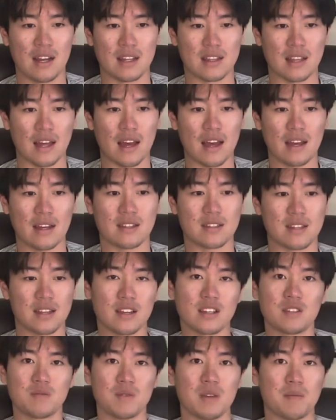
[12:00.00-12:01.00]
that
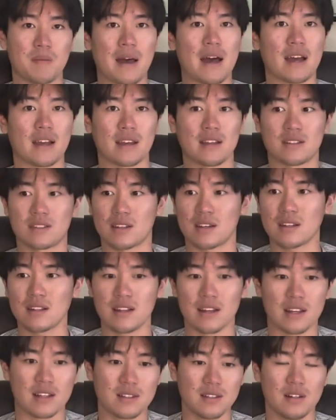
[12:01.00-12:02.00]
takes me back. It's kind of
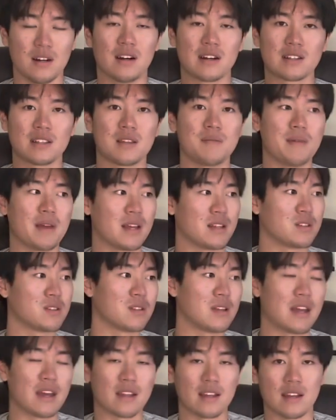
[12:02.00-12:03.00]
like Lil Ugly Mane
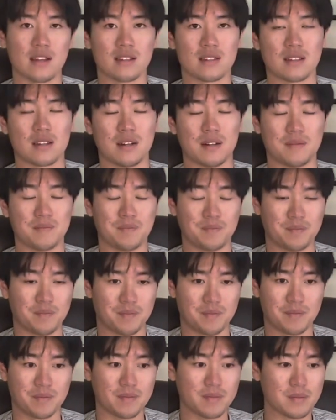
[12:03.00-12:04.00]
and his
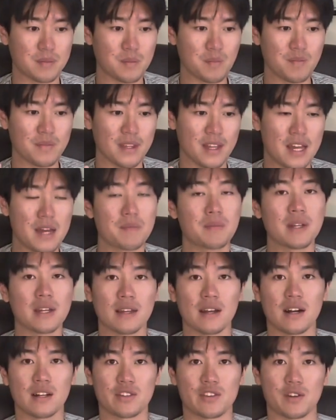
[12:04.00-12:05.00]

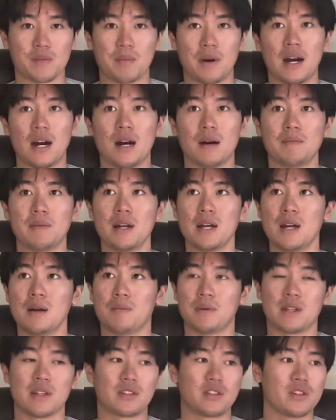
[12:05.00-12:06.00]
hypnagogic pop,
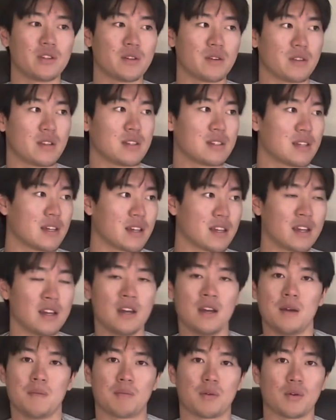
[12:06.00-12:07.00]
but it's, you know, this, like,
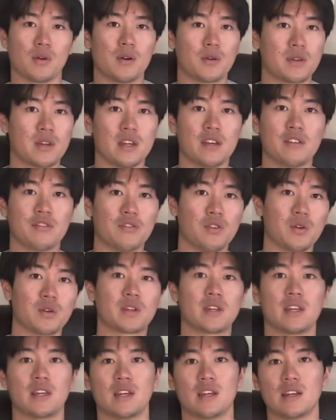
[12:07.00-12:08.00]
baroque,
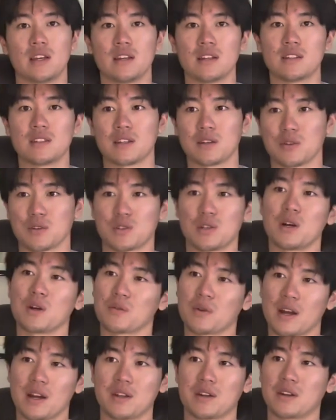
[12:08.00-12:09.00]
folky
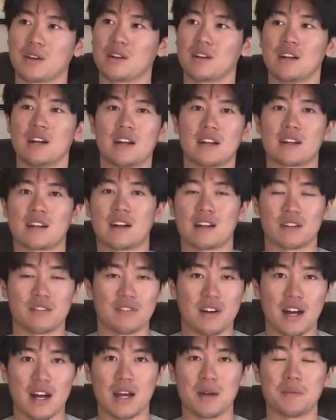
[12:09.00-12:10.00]
singer-songwriter kind of
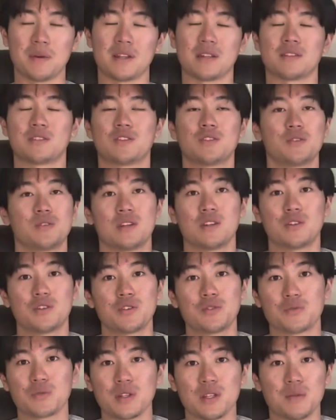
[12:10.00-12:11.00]
vibe, and it's
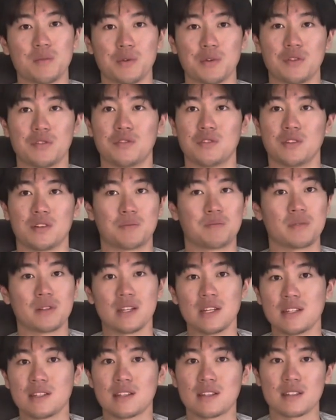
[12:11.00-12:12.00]
just really beautiful,
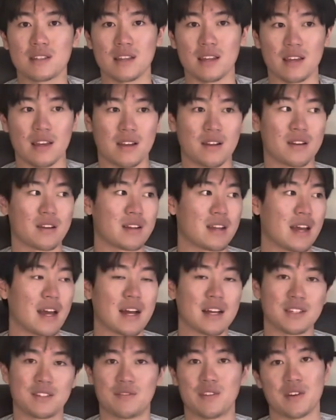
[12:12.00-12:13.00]
pleasing to the ear, and it
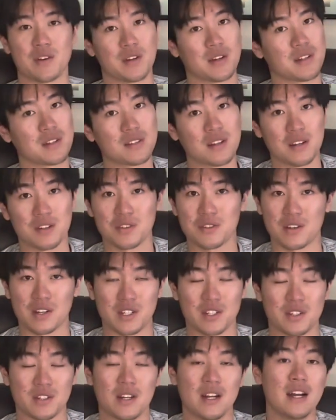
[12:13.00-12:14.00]
has very good song
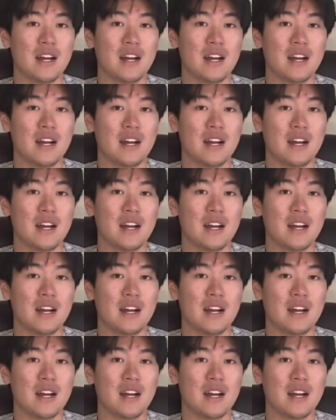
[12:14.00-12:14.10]
structure.